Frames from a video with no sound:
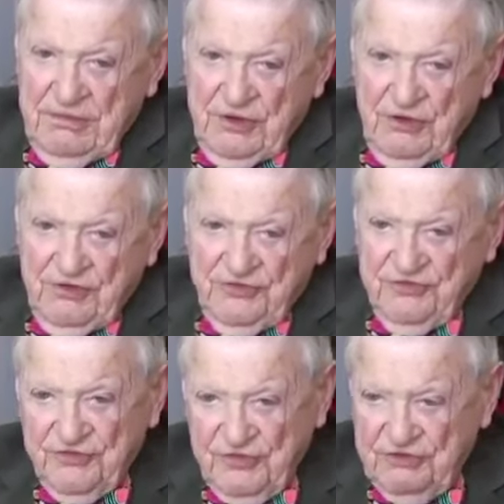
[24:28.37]
because
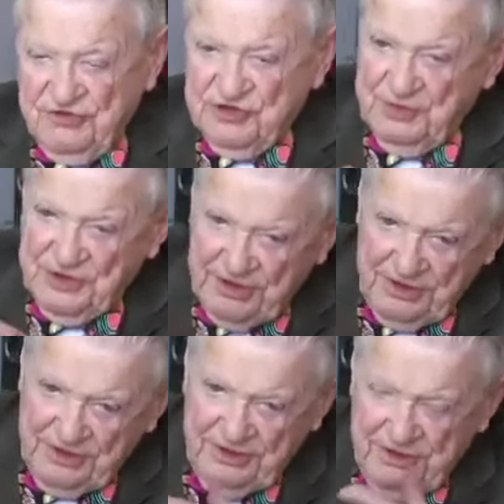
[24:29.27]
of certain
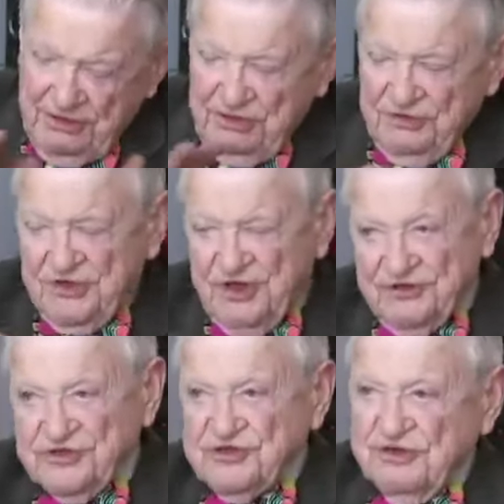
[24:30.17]
speed and all this
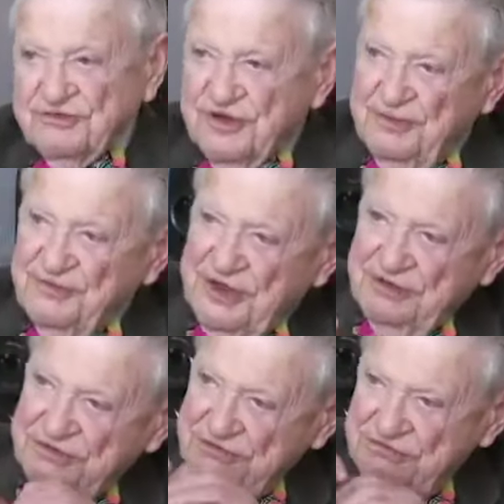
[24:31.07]
kind of stuff, it comes
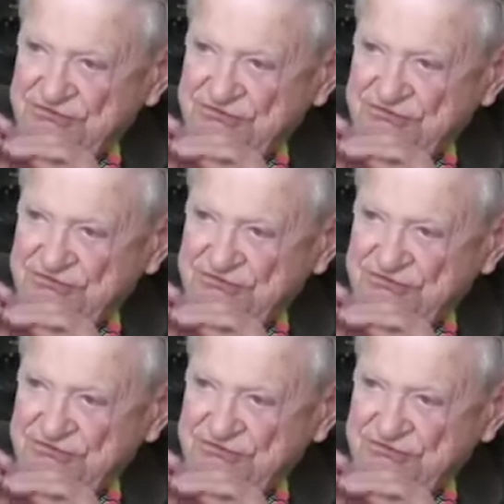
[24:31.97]
out